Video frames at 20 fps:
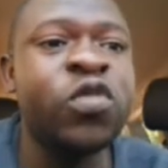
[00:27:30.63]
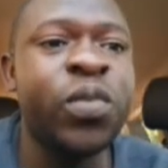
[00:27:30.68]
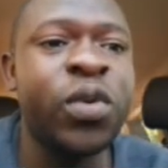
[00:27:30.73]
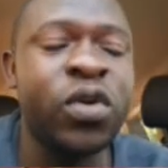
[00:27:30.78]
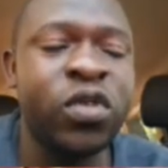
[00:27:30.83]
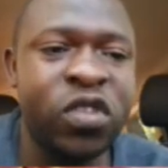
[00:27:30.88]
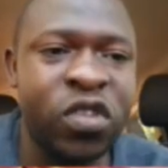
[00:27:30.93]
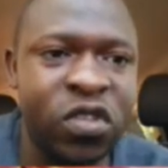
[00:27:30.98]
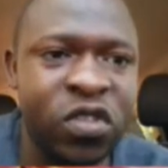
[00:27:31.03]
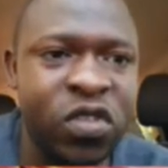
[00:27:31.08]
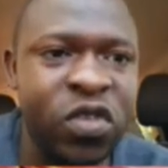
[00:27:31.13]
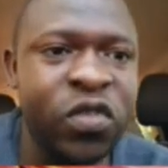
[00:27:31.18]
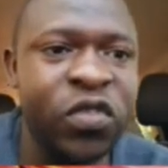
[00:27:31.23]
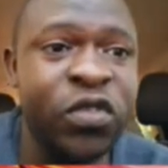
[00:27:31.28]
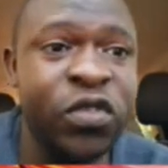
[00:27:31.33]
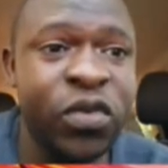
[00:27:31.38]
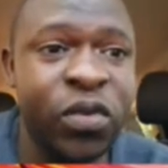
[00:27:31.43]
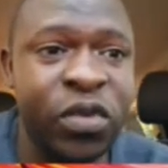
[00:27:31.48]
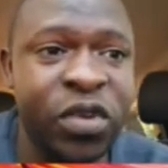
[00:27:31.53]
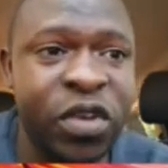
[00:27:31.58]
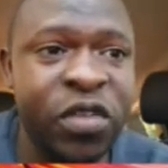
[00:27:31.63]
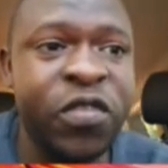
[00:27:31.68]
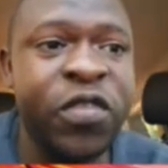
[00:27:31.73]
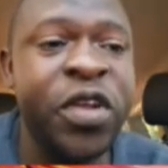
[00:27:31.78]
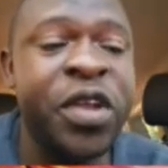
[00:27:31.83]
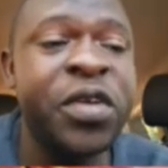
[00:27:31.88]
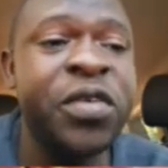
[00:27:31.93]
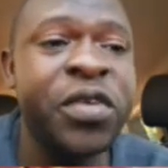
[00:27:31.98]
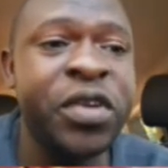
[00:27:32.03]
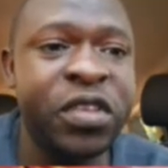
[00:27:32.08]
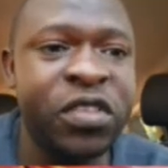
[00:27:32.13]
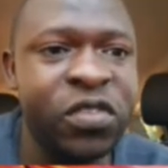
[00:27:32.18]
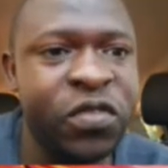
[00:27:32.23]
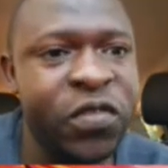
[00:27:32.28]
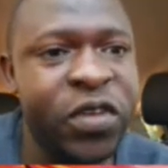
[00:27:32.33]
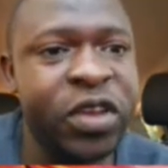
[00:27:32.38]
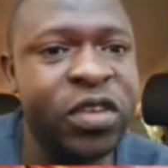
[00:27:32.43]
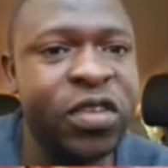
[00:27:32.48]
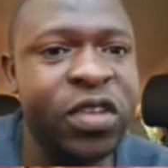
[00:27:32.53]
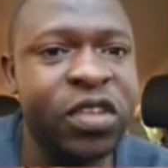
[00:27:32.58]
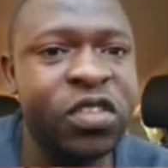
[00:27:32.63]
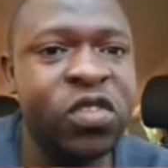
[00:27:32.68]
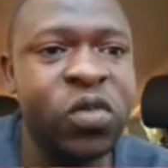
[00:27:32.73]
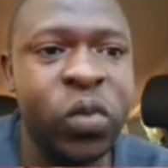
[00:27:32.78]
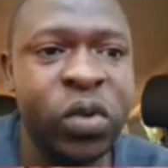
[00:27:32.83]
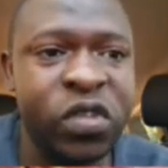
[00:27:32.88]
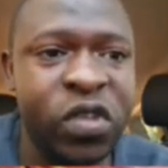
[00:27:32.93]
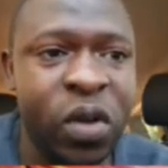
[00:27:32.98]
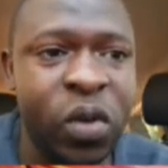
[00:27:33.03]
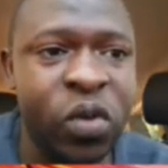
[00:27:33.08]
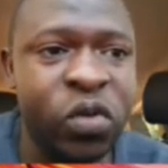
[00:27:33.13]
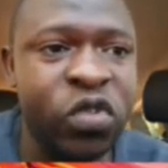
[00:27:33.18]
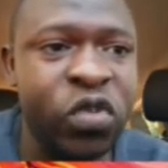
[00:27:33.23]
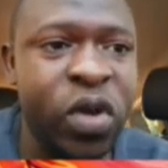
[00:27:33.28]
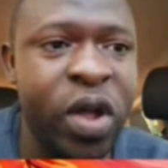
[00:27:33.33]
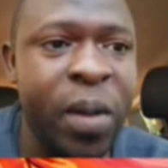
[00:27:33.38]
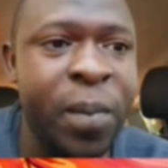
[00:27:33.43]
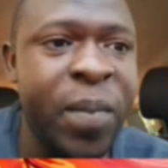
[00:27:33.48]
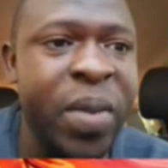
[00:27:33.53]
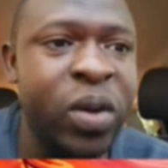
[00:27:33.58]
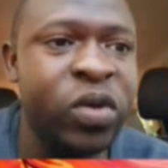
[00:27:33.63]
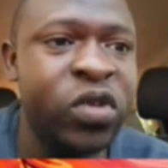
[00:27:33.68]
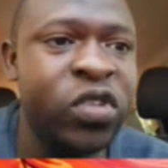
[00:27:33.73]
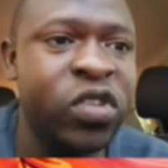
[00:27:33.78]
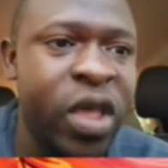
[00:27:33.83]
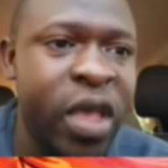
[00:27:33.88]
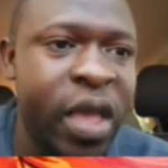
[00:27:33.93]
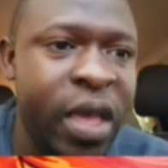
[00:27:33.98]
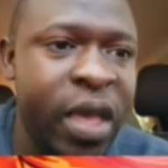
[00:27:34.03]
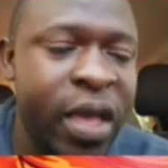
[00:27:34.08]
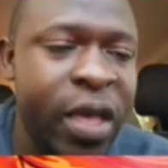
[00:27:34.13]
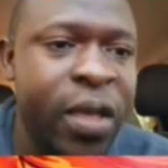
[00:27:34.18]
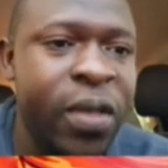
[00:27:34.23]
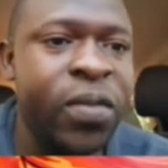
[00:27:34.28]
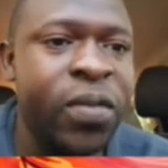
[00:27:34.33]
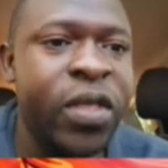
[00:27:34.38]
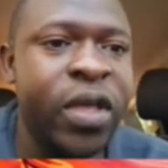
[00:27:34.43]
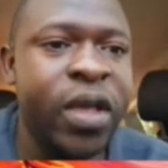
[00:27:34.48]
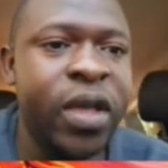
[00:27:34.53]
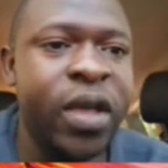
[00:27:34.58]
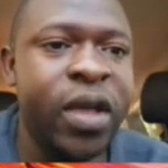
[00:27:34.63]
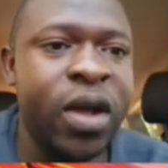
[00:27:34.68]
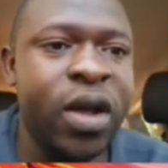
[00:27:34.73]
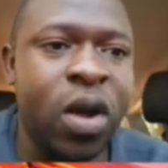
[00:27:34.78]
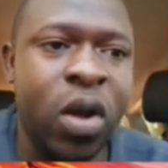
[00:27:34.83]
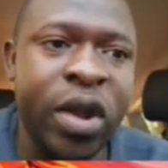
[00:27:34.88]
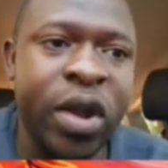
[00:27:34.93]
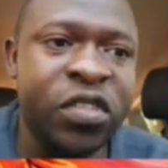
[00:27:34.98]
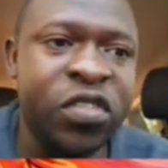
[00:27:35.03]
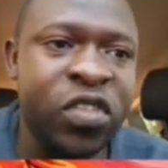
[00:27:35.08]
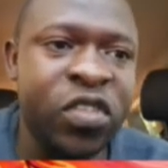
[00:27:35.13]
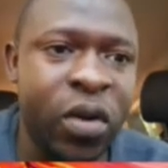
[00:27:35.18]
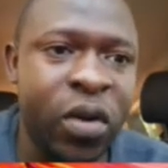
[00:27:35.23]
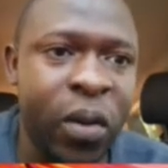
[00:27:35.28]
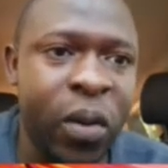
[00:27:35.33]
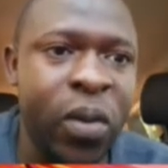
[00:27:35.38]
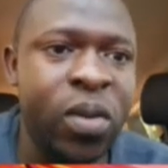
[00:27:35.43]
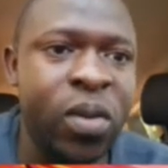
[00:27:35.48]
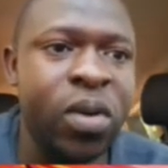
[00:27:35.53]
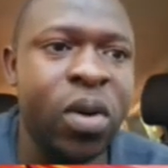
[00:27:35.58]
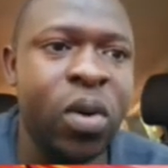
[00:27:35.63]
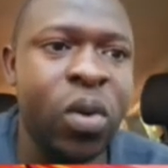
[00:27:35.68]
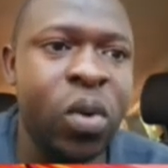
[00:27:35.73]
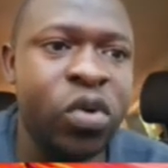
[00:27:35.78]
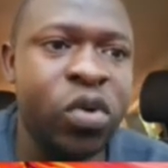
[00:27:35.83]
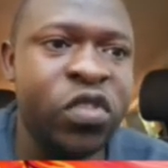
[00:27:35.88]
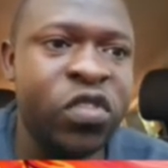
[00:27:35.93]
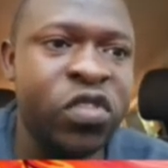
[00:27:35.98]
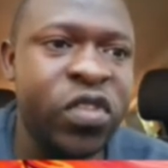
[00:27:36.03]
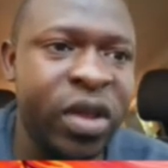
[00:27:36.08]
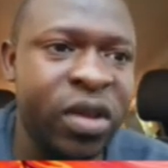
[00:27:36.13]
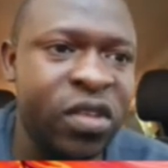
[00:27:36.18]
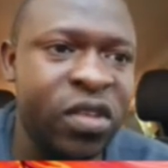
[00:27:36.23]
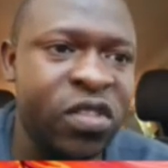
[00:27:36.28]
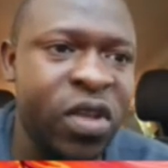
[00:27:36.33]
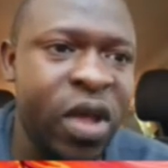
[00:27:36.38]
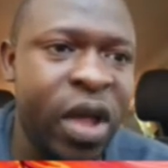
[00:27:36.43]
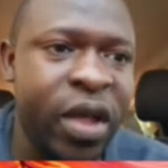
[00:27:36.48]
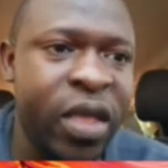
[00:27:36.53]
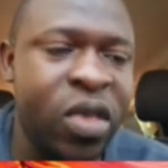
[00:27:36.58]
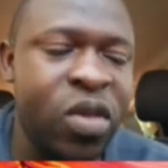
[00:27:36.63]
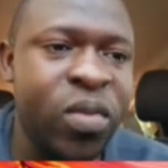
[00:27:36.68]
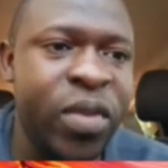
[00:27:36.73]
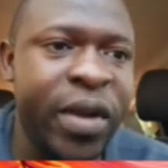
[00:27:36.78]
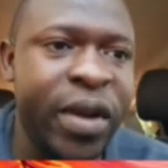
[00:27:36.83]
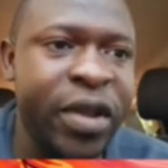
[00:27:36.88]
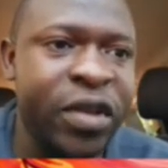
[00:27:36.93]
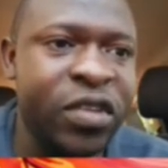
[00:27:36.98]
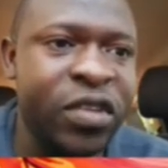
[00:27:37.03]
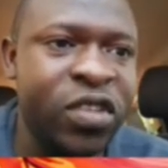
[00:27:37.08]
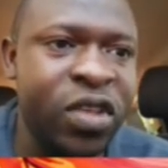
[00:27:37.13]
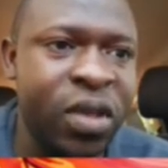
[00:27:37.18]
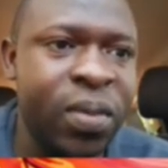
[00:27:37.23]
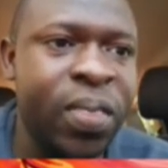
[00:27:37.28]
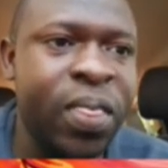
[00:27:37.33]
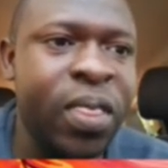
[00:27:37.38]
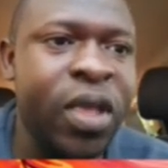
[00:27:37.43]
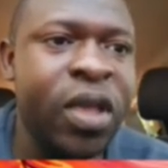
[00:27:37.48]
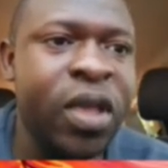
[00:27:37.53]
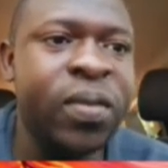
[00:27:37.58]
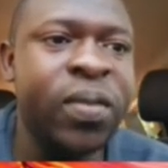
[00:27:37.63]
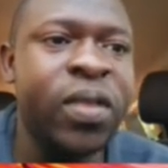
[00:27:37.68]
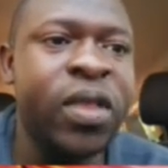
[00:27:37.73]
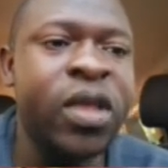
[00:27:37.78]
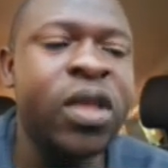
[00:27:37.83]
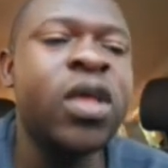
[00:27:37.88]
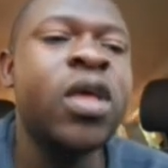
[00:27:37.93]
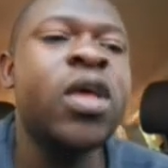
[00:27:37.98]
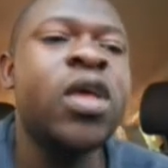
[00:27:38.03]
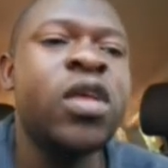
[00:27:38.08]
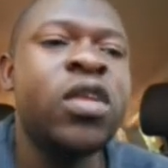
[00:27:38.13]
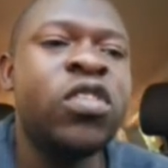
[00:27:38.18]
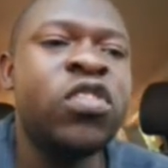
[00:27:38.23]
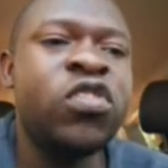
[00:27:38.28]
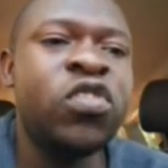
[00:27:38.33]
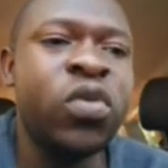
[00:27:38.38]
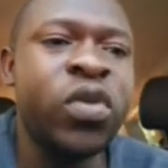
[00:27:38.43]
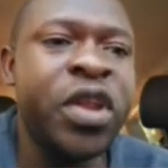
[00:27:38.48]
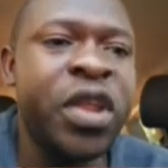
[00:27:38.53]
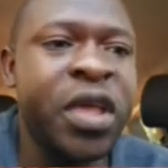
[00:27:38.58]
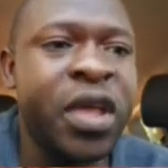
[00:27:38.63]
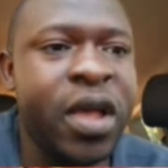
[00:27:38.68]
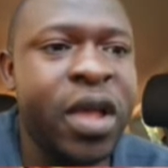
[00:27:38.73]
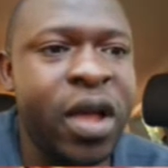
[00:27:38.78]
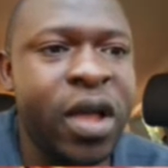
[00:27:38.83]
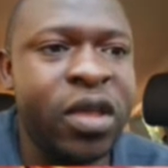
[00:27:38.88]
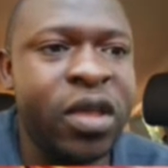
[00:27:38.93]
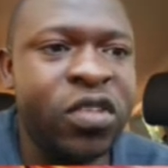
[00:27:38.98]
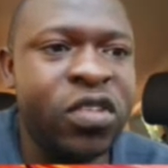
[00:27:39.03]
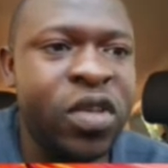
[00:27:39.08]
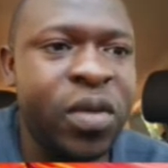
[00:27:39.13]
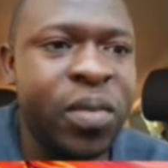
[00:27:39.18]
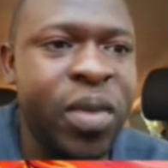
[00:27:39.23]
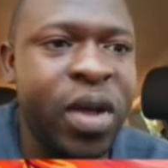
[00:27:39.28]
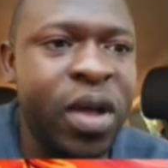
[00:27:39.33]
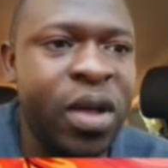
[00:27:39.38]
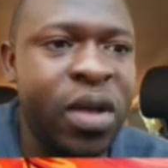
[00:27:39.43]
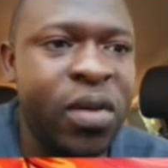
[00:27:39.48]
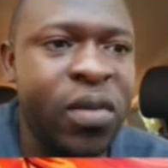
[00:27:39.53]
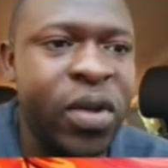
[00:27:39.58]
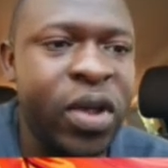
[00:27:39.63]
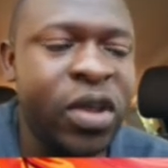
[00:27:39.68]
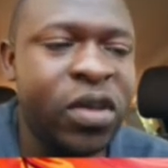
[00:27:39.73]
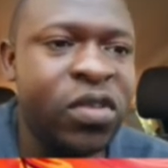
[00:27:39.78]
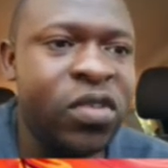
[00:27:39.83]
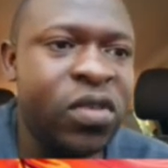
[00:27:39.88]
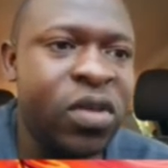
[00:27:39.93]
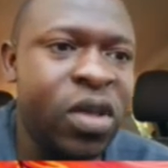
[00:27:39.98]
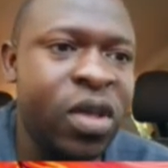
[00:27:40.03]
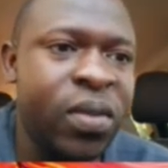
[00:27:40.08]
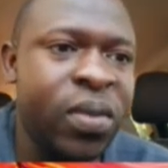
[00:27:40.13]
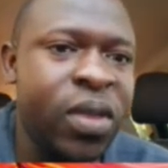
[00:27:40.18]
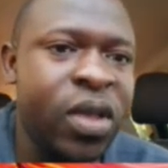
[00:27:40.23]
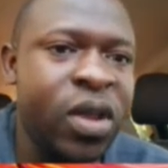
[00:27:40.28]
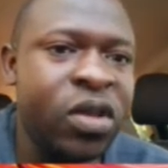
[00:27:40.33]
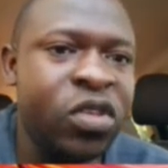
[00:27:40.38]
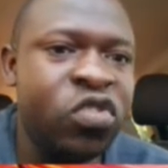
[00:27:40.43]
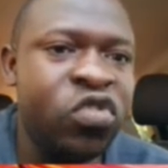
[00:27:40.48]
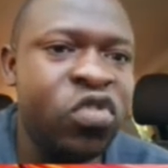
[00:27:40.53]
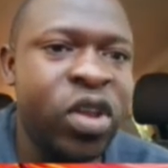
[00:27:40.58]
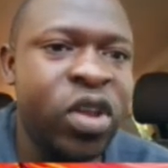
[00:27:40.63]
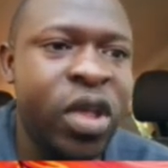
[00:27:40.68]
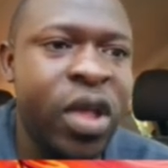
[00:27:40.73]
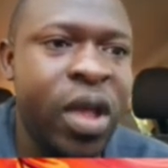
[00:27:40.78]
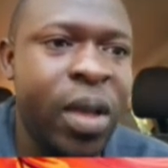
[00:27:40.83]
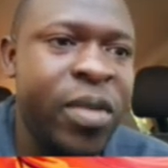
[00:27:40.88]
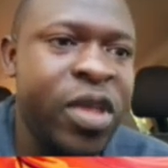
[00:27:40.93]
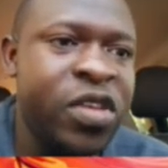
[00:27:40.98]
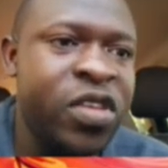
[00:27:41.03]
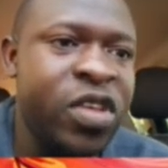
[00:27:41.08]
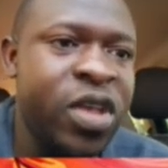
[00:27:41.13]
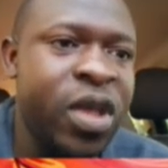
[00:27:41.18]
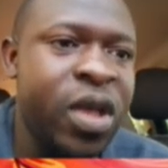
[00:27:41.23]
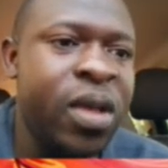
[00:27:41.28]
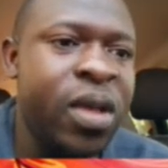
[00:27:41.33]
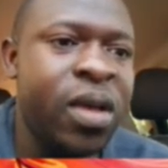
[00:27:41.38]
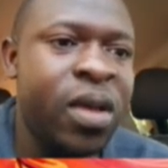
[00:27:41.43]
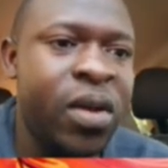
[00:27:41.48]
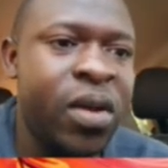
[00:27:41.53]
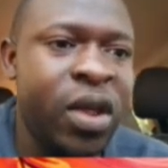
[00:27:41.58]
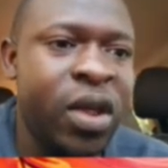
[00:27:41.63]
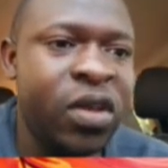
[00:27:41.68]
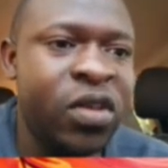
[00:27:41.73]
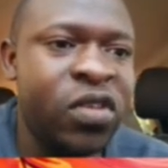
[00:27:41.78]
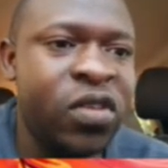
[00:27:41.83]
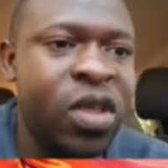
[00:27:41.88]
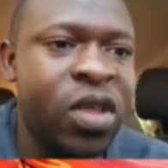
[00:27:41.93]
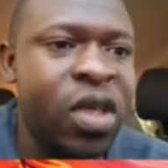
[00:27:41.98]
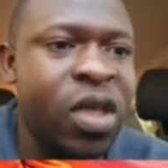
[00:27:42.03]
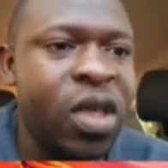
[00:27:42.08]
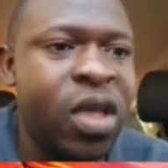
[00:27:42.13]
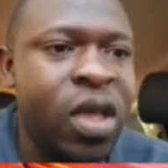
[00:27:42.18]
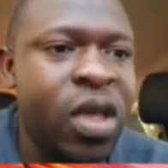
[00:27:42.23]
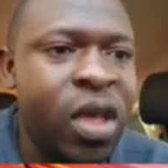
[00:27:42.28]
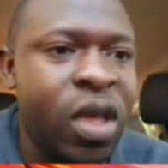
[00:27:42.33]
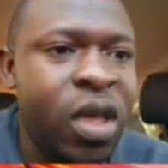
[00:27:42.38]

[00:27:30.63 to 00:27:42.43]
expose yourself to different risk factors, which I will talk about, the cholesterol will start accumulating in the tunica intima, right? And then tunica media, right?